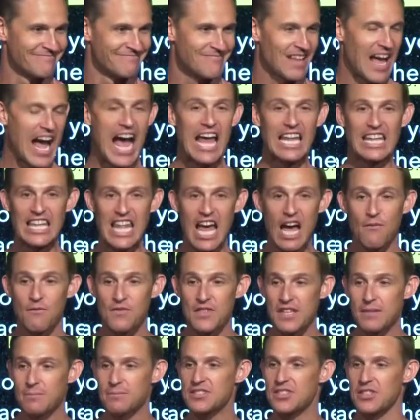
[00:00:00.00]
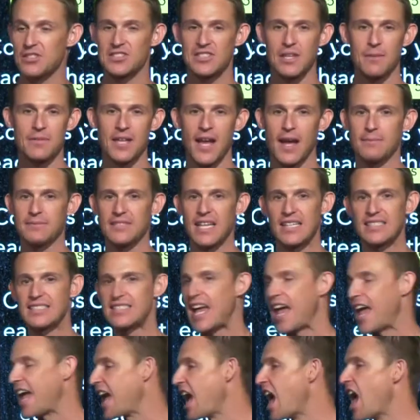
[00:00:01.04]
I love them, so sometimes I
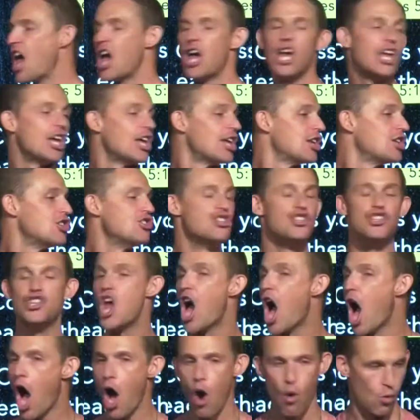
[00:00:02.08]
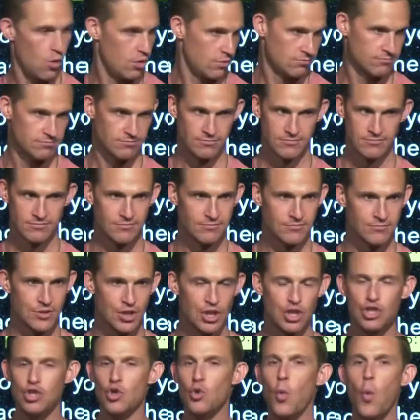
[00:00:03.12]
say, no,
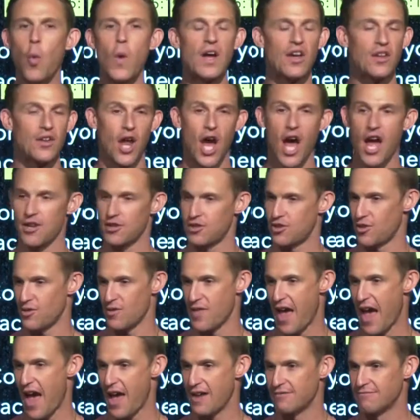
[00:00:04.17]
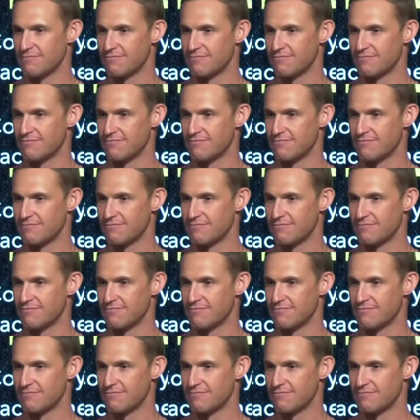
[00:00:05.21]
you will not do that.